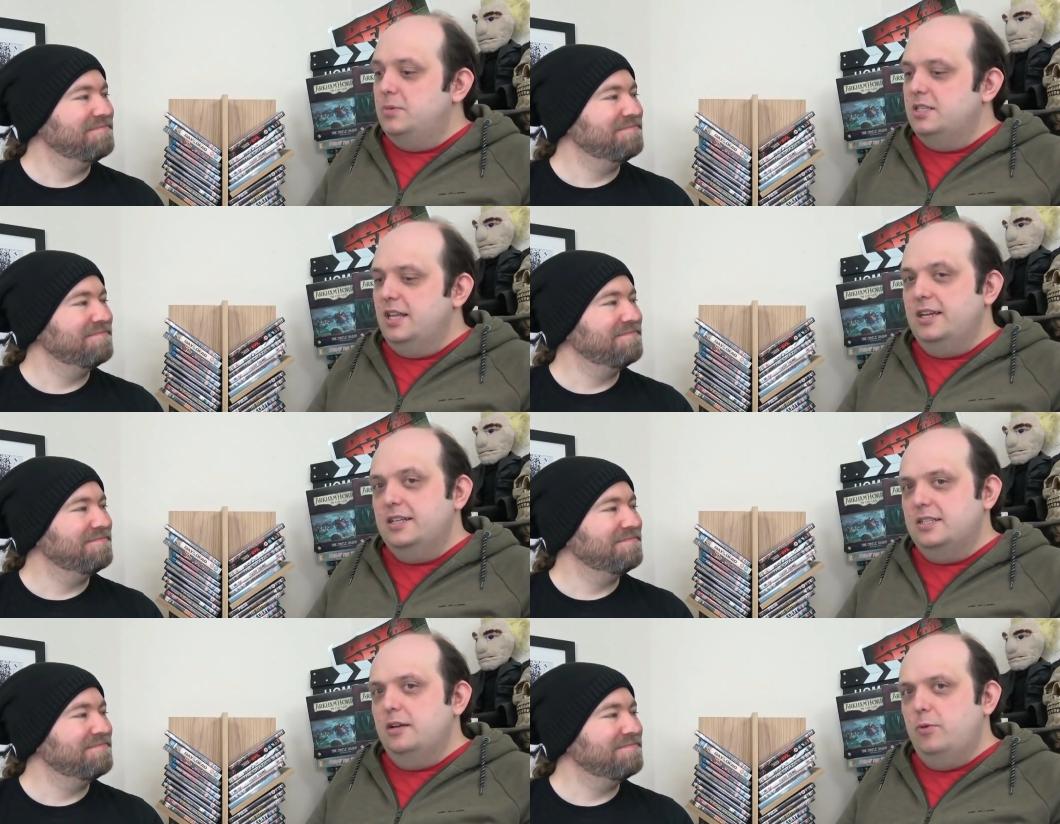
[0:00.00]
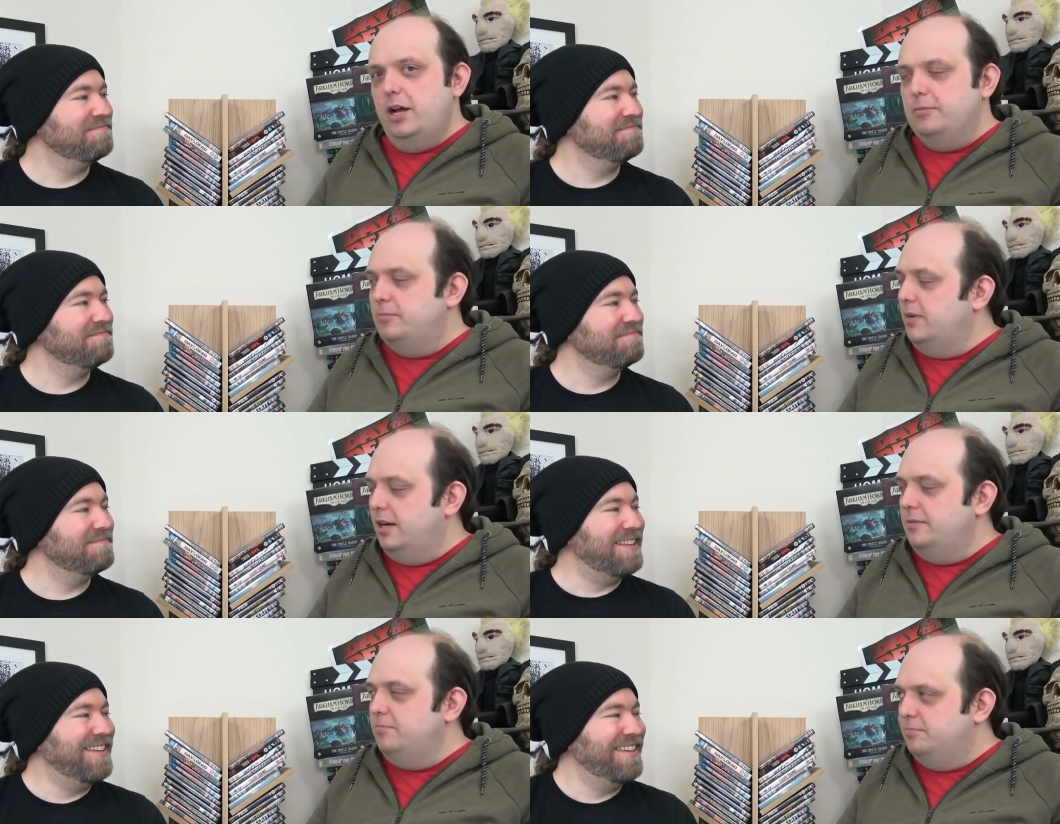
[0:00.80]
Speaker 1: the slaying gets done well.
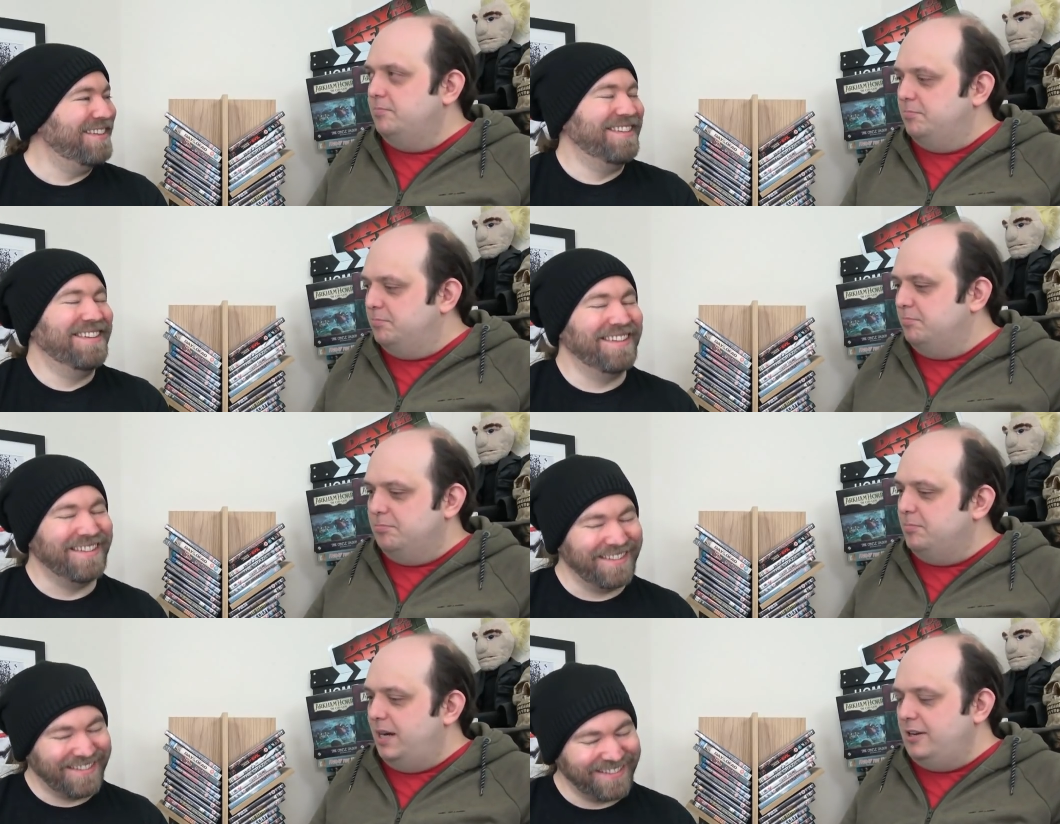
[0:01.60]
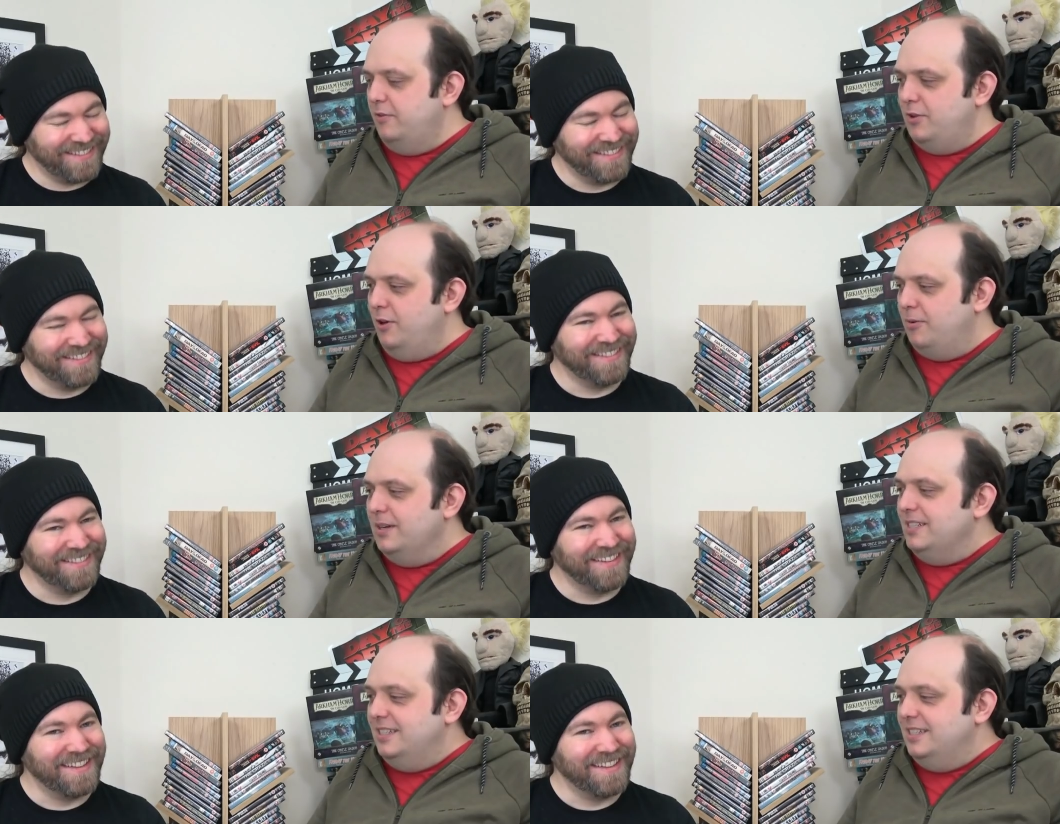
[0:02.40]
I'm proud of you.